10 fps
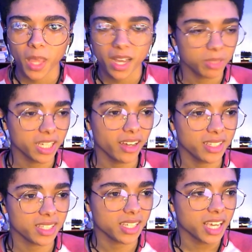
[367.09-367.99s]

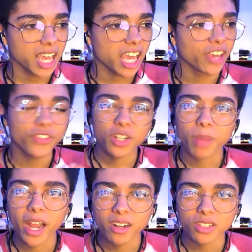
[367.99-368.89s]
Because if your
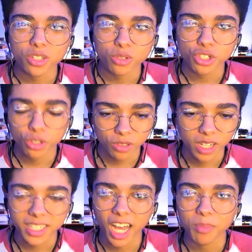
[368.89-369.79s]
parents don't show you a
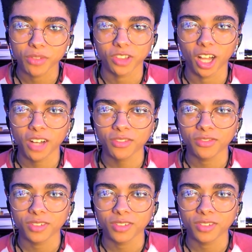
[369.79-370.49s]
type of love,